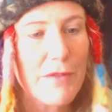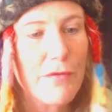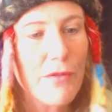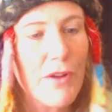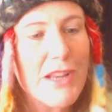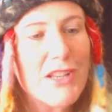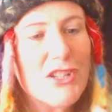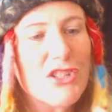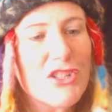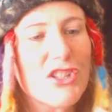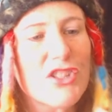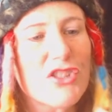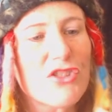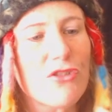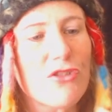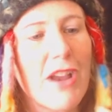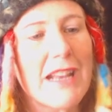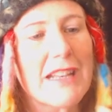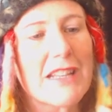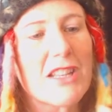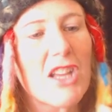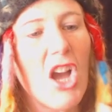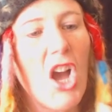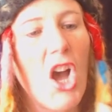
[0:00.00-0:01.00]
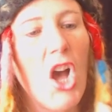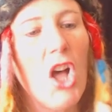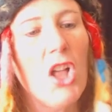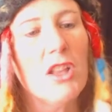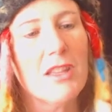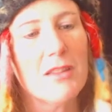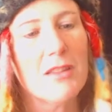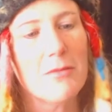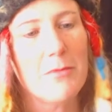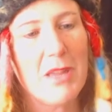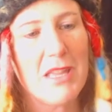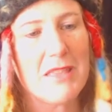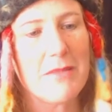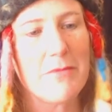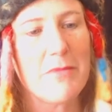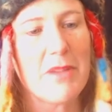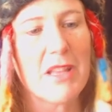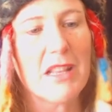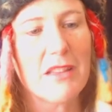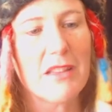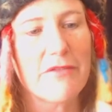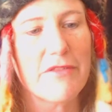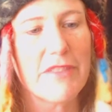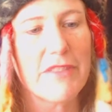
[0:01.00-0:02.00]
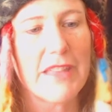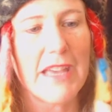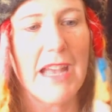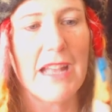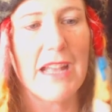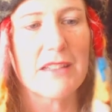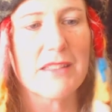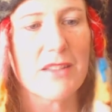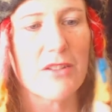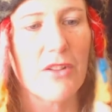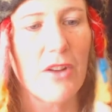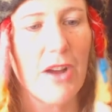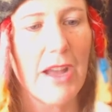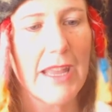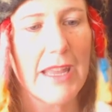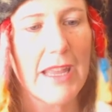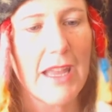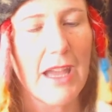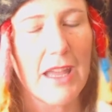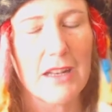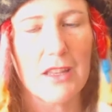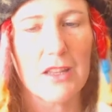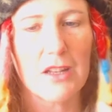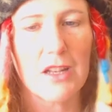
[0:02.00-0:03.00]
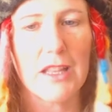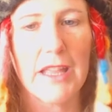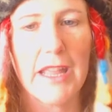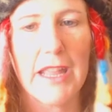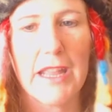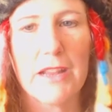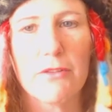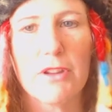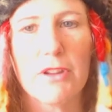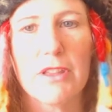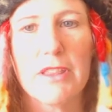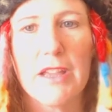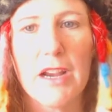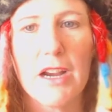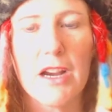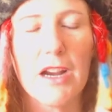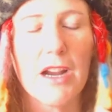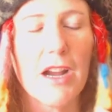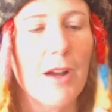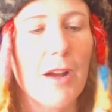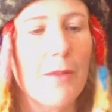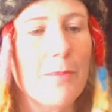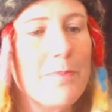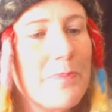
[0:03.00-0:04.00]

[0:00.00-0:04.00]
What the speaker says: My friend just tried calling me in the middle of that, so I got a little angry there.